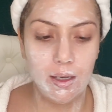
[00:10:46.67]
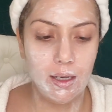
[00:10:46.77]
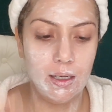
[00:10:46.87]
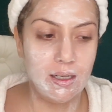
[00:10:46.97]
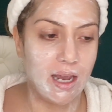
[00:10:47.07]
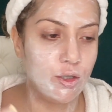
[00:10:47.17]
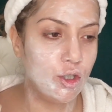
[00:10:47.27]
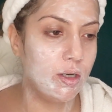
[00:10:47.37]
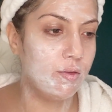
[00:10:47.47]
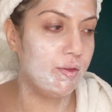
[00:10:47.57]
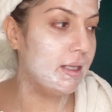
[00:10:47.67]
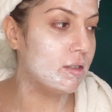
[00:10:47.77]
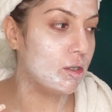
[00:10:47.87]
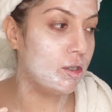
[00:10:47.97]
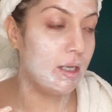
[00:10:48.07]
in texture, it
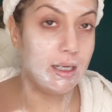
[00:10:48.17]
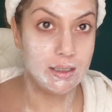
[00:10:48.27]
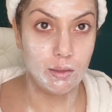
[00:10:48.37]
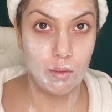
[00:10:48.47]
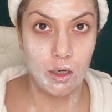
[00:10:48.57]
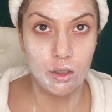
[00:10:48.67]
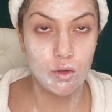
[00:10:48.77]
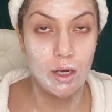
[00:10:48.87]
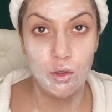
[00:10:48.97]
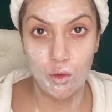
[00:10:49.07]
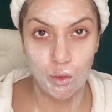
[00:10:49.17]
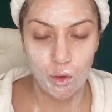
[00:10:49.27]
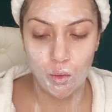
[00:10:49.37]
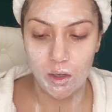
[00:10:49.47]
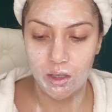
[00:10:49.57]
feels really similar. So I don't
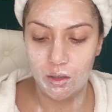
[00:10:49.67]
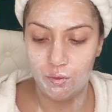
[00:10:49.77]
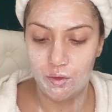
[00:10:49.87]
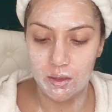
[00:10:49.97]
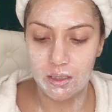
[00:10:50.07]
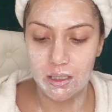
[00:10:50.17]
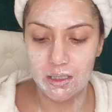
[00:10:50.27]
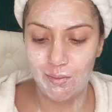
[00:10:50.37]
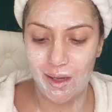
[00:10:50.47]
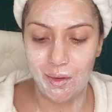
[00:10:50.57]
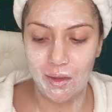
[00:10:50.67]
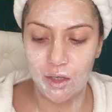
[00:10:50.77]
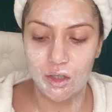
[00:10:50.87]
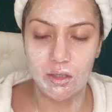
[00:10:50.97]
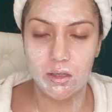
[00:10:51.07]
know what the difference is. Maybe they
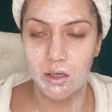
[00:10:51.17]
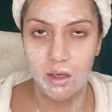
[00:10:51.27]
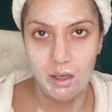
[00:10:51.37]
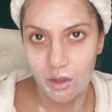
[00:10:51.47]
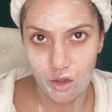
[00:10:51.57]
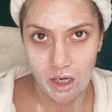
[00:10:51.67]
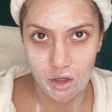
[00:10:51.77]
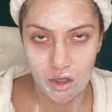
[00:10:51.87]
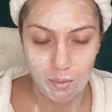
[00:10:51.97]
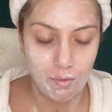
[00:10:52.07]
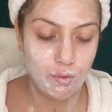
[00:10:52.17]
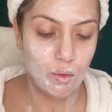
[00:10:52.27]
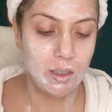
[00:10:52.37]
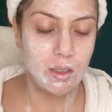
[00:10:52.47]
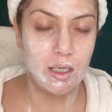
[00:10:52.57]
just changed up a few
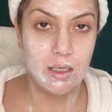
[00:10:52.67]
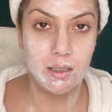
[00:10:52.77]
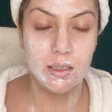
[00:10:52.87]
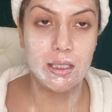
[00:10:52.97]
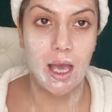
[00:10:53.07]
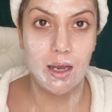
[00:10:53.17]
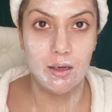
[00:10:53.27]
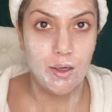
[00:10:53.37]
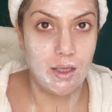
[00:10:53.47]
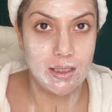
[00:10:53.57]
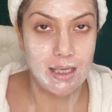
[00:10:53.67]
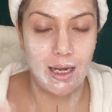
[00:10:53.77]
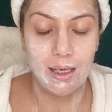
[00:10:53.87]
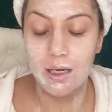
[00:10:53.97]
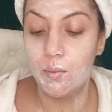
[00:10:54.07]
ingredients and they're
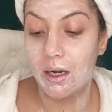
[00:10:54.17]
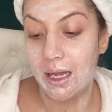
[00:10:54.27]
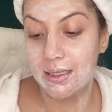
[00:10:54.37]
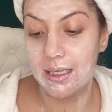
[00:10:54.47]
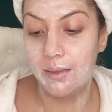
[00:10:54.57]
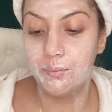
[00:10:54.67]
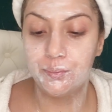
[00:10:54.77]
selling it. But let's see.